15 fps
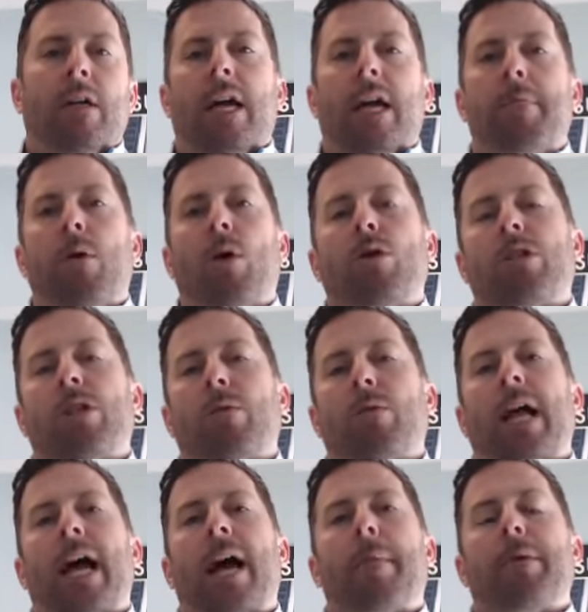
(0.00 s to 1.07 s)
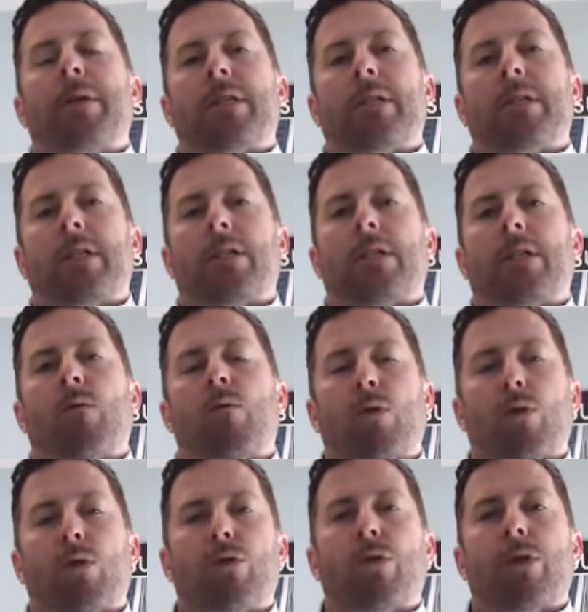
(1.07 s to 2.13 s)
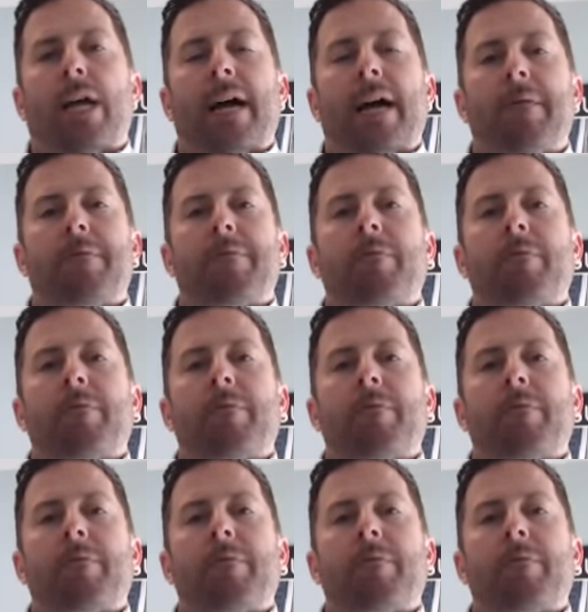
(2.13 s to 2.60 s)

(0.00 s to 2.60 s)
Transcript: And mostly what happens is they will do that.